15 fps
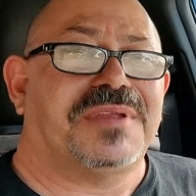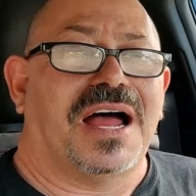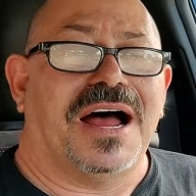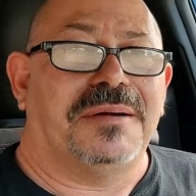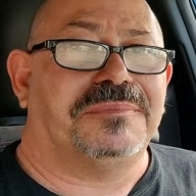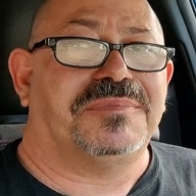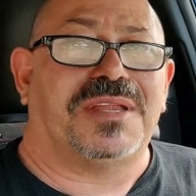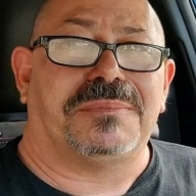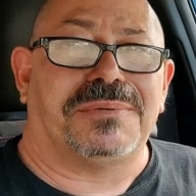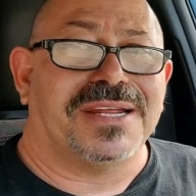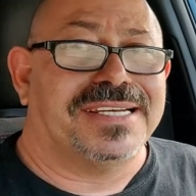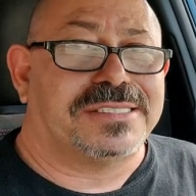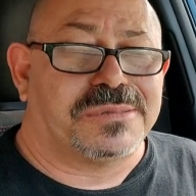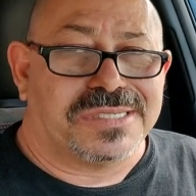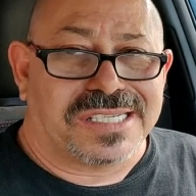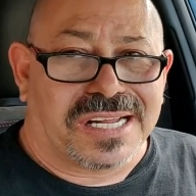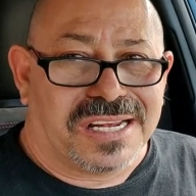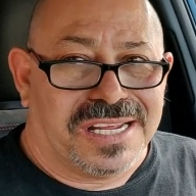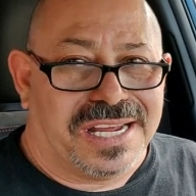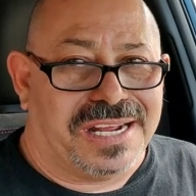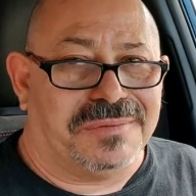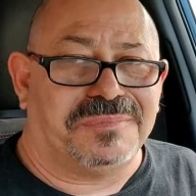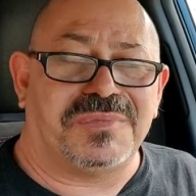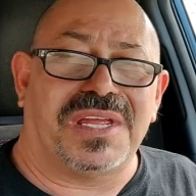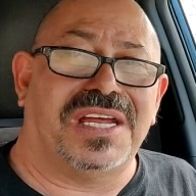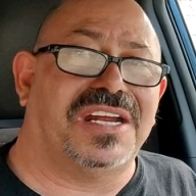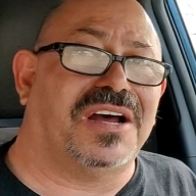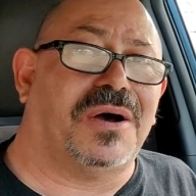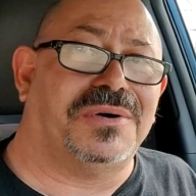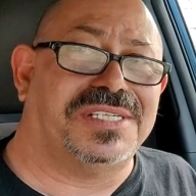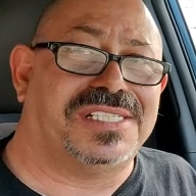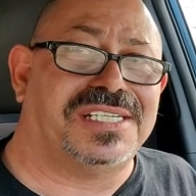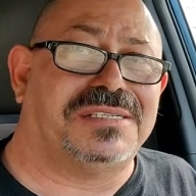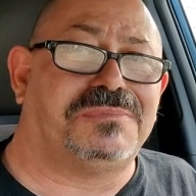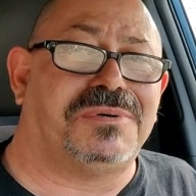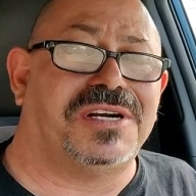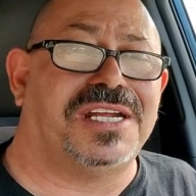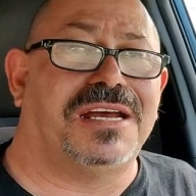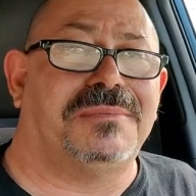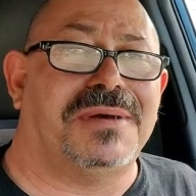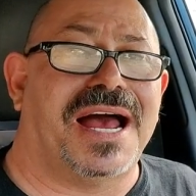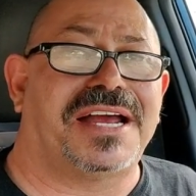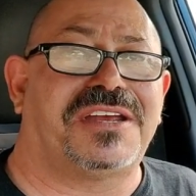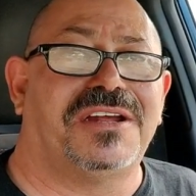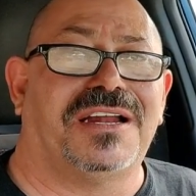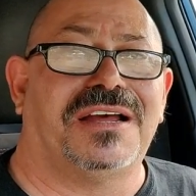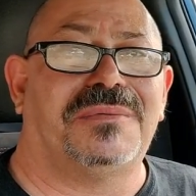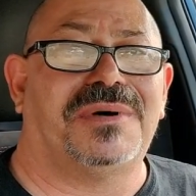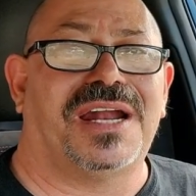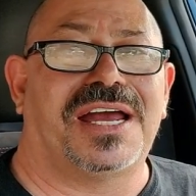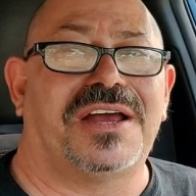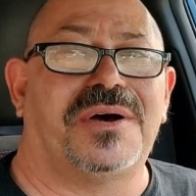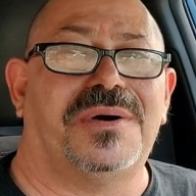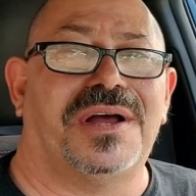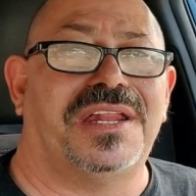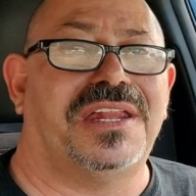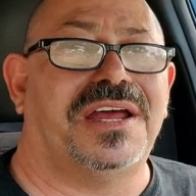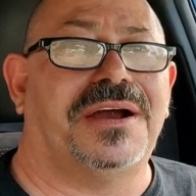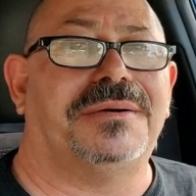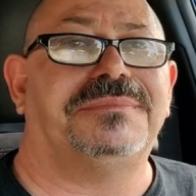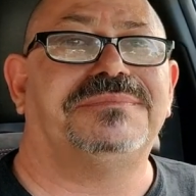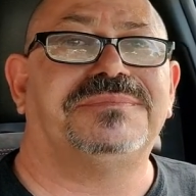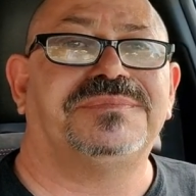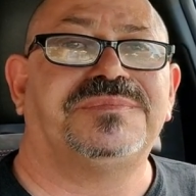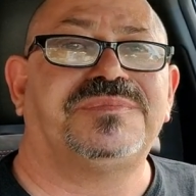Um, the place was clean. It always is pretty immaculate when I go in there.